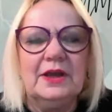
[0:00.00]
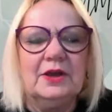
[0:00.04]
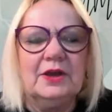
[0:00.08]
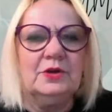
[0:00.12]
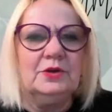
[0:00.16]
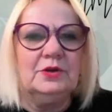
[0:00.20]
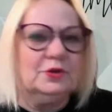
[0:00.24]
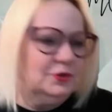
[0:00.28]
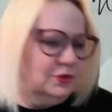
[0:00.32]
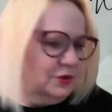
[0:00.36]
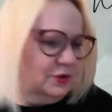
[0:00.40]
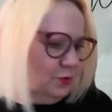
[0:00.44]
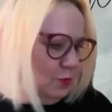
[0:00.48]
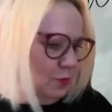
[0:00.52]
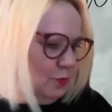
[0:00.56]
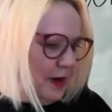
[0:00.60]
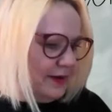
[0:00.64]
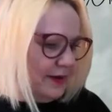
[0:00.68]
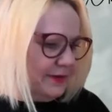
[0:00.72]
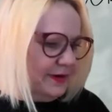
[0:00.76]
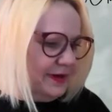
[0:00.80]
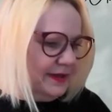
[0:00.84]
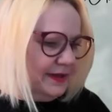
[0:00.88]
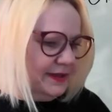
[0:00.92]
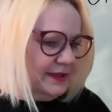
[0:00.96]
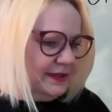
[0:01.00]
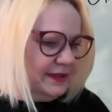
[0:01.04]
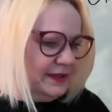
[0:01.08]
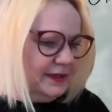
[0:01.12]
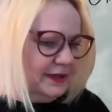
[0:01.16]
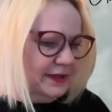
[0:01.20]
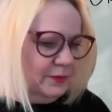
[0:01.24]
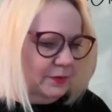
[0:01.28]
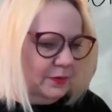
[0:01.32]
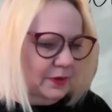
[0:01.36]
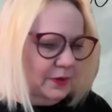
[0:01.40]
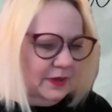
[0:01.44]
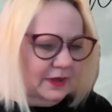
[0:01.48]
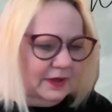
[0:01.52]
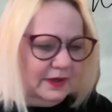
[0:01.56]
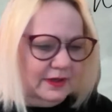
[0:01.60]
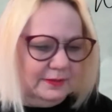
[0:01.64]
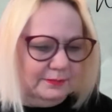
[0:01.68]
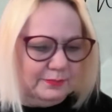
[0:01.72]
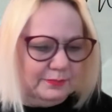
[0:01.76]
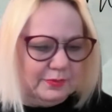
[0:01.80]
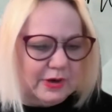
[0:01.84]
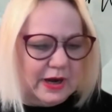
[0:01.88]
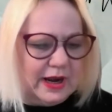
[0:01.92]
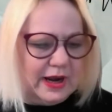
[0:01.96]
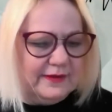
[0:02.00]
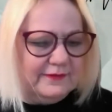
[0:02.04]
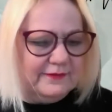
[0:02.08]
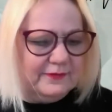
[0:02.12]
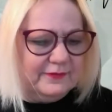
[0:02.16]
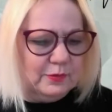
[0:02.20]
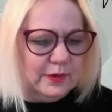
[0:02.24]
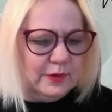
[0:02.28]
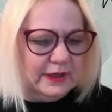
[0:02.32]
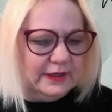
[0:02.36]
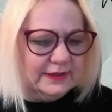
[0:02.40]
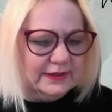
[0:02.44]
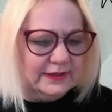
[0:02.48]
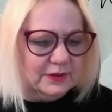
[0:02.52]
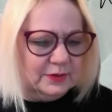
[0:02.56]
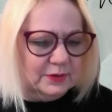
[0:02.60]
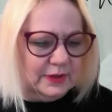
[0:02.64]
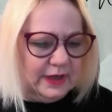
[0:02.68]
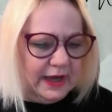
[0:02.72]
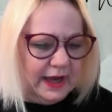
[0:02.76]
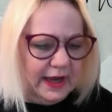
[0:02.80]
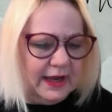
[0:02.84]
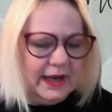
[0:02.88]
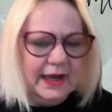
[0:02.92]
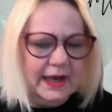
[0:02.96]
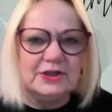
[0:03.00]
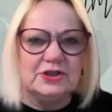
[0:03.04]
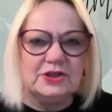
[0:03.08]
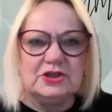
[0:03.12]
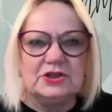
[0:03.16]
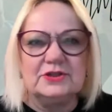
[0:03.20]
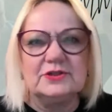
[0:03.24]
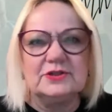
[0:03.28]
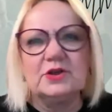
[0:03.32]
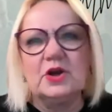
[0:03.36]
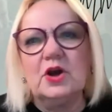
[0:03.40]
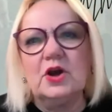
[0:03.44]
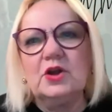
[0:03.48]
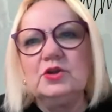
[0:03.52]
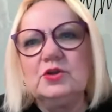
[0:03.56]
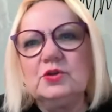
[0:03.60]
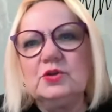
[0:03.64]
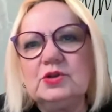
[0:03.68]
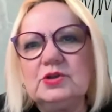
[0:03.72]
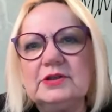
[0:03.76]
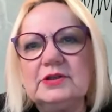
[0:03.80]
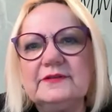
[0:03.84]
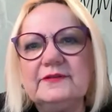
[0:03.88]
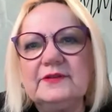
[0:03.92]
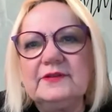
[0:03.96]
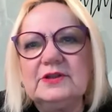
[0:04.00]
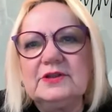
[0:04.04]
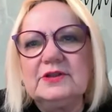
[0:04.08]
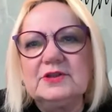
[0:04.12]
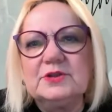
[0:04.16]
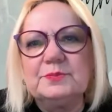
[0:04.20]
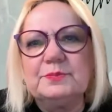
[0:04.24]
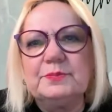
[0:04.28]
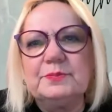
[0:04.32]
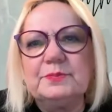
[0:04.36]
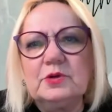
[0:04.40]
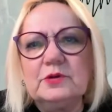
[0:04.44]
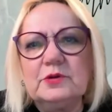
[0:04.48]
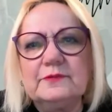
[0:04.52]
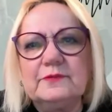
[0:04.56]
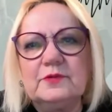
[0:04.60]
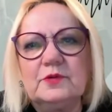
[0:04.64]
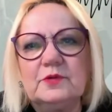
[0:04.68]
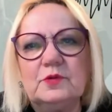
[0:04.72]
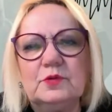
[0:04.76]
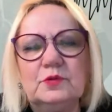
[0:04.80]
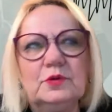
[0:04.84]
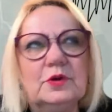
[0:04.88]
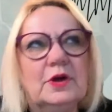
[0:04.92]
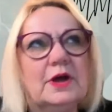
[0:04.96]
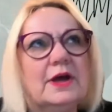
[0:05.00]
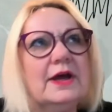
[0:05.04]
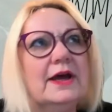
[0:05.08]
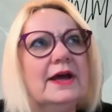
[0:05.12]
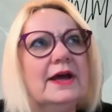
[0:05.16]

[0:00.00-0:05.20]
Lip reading: Who's wearing the brave wings today, and she's going to deliver this beautiful